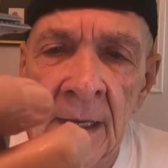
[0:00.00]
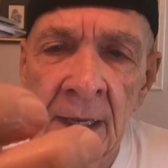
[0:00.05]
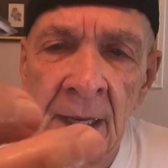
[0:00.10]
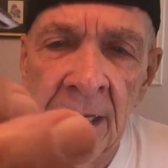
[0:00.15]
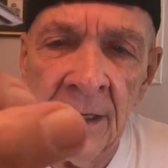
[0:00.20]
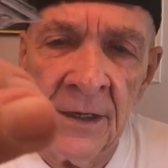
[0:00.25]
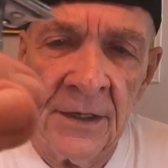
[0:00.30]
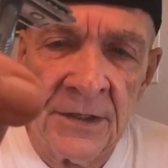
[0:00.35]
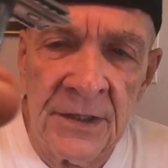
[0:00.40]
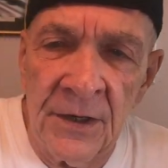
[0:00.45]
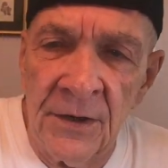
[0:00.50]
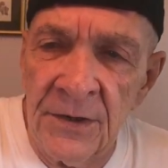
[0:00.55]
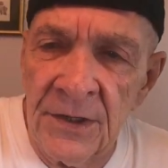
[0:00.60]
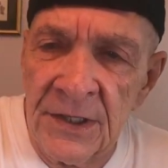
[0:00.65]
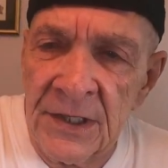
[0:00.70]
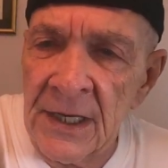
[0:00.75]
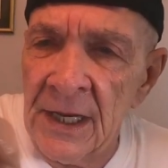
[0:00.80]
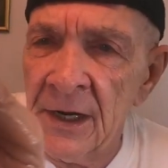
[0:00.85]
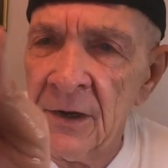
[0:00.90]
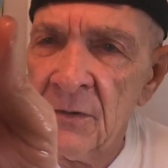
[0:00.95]
and this here
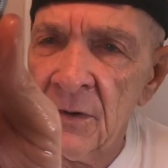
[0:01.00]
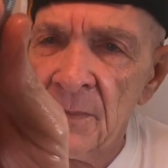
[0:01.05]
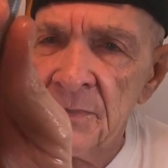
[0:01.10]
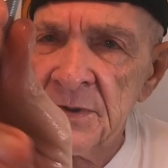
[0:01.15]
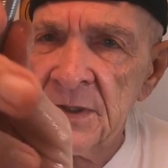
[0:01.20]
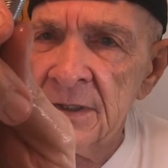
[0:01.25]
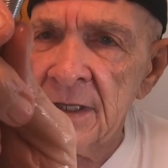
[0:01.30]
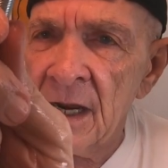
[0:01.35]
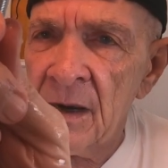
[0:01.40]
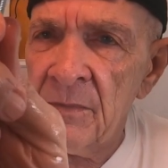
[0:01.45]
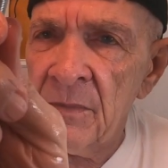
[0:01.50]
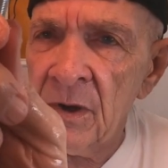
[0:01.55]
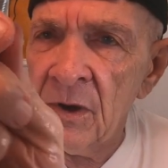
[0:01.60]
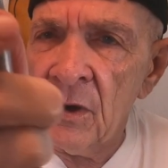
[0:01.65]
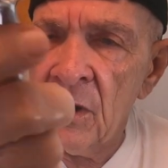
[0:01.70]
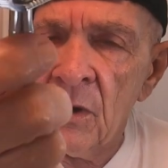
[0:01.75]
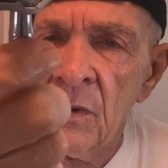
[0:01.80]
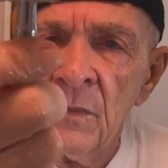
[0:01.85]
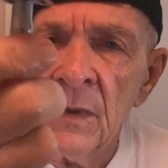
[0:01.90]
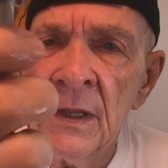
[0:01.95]
just kind of grips it down
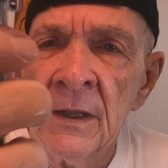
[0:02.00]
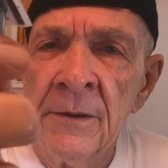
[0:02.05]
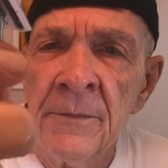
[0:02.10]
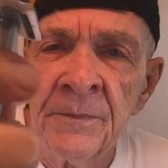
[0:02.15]
below.